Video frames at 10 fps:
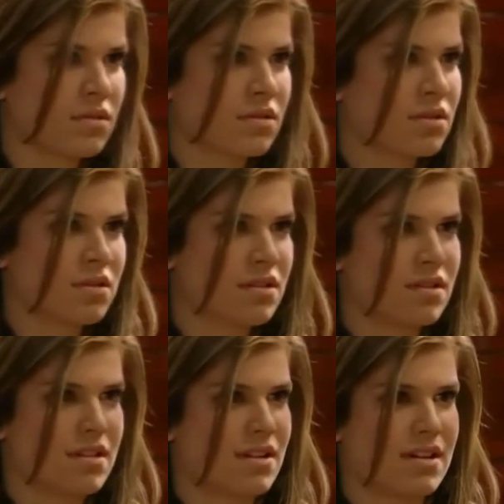Come on.
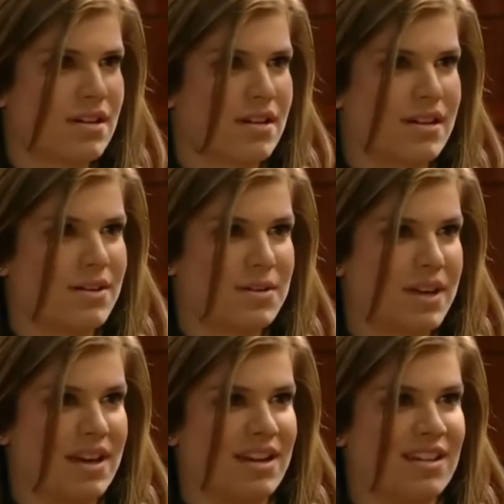I don't
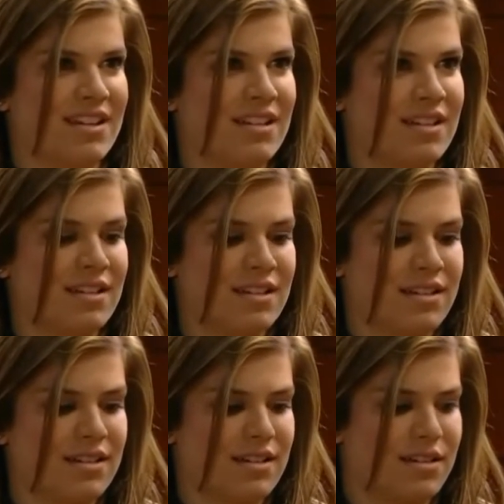get it.
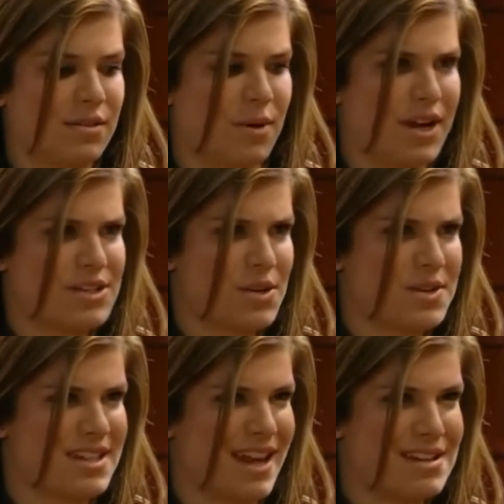Why are you so
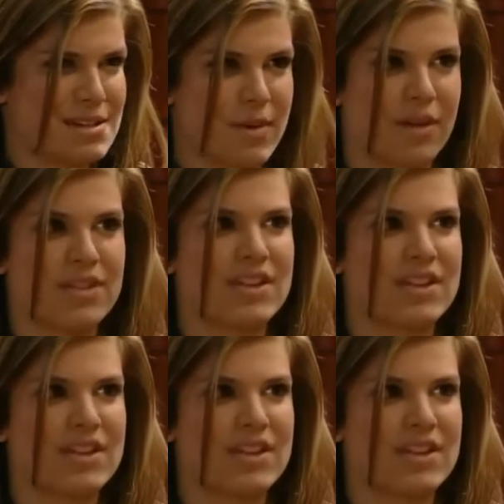intense about